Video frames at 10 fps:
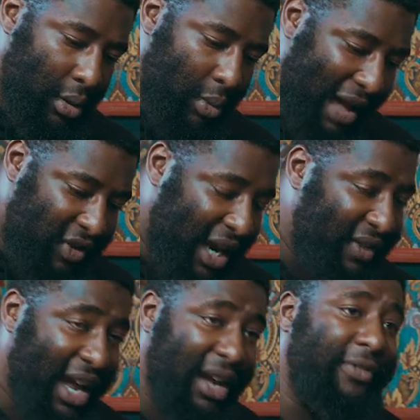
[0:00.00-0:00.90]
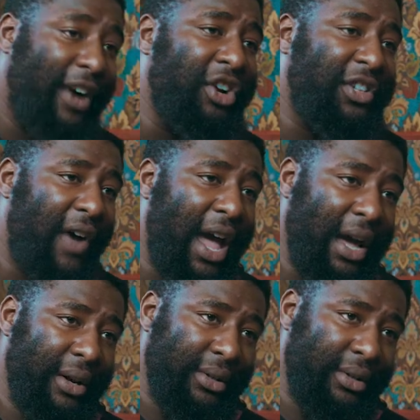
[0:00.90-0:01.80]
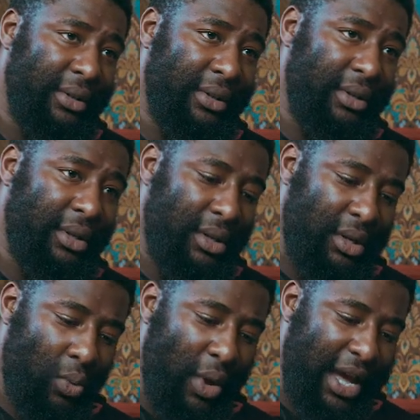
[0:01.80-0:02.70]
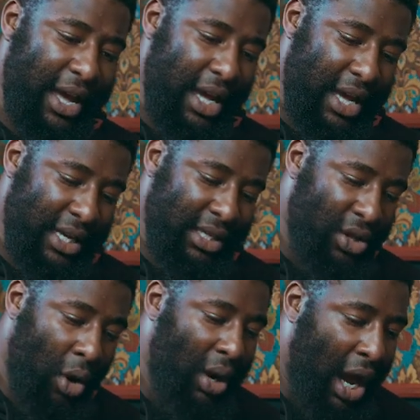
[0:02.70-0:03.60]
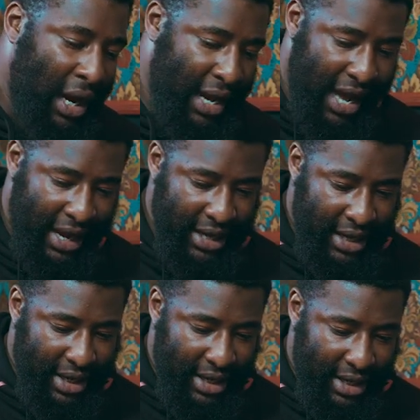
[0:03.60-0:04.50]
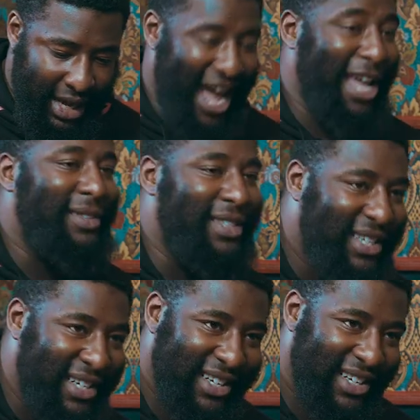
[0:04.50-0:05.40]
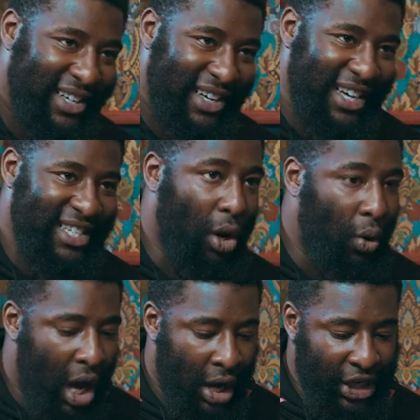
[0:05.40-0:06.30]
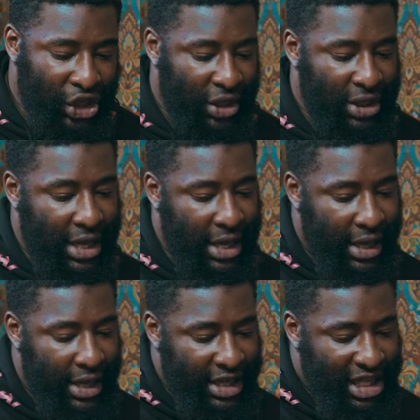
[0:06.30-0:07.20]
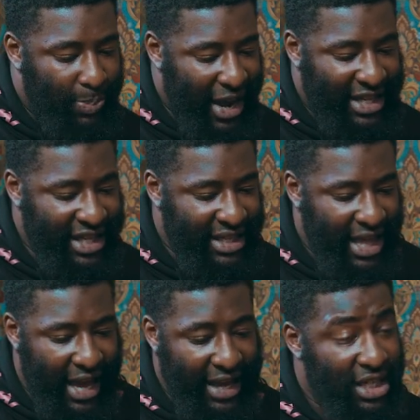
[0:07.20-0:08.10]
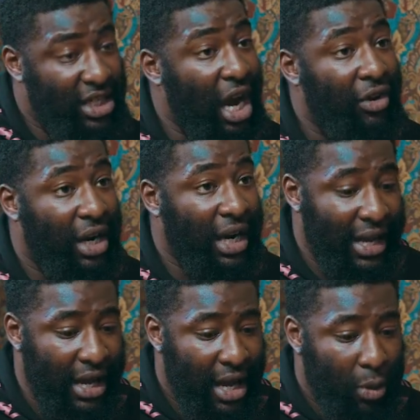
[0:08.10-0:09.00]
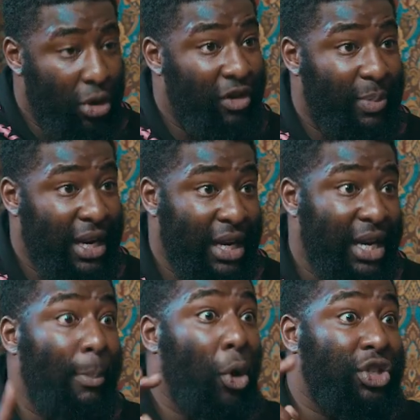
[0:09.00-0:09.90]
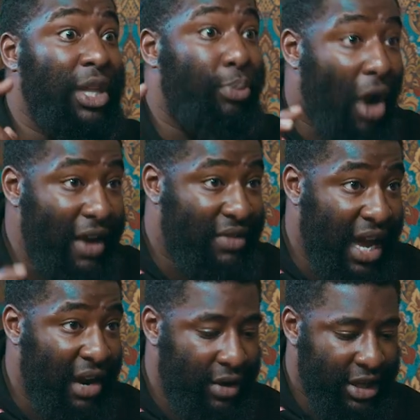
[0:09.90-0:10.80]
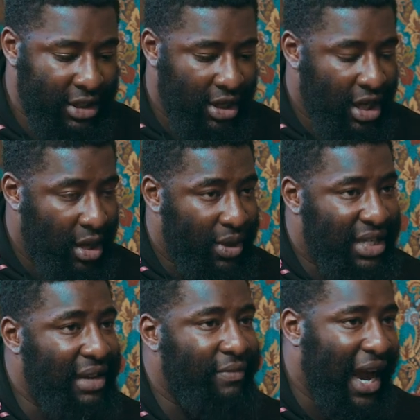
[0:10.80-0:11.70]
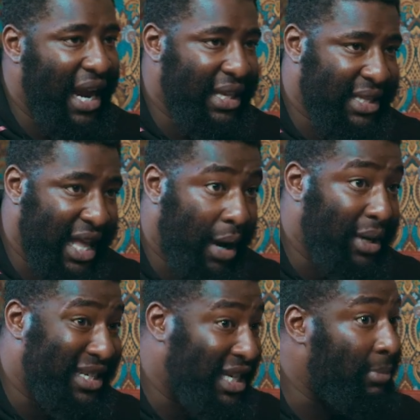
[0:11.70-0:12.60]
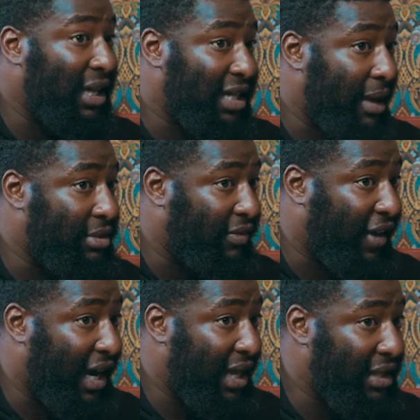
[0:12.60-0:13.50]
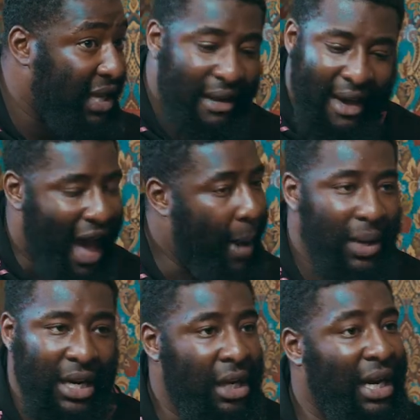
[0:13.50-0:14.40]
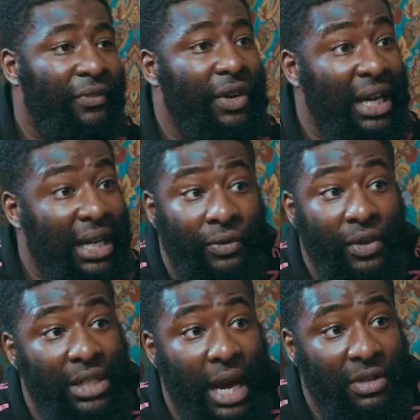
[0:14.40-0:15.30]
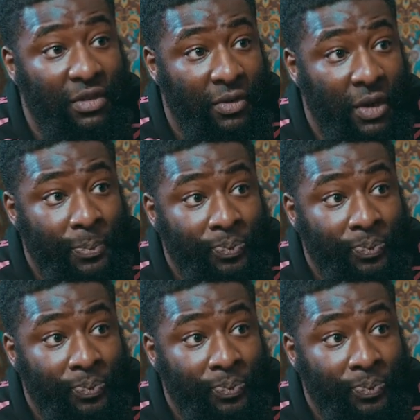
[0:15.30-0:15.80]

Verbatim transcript: we have kind of like a forest fire. Right where it's no longer the ends, it's no longer just the spaces that historically would have been the, the most deprived areas. We're seeing violence now and similar types of violence happening in, in different types of